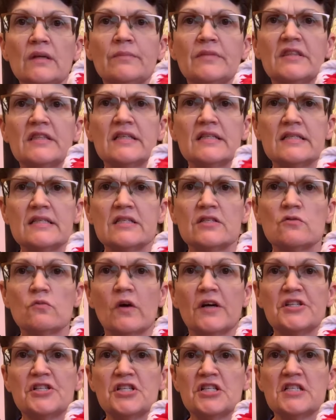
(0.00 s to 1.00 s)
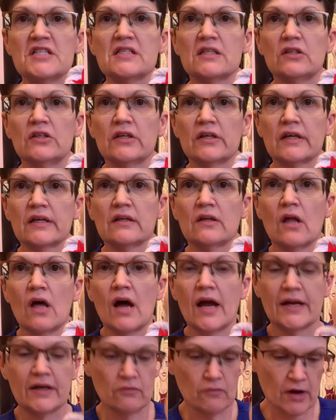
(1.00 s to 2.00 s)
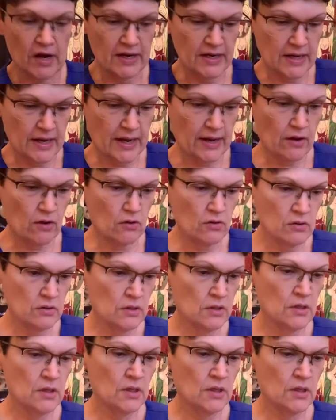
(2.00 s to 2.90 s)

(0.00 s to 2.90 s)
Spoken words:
But this is what she's looking like right now.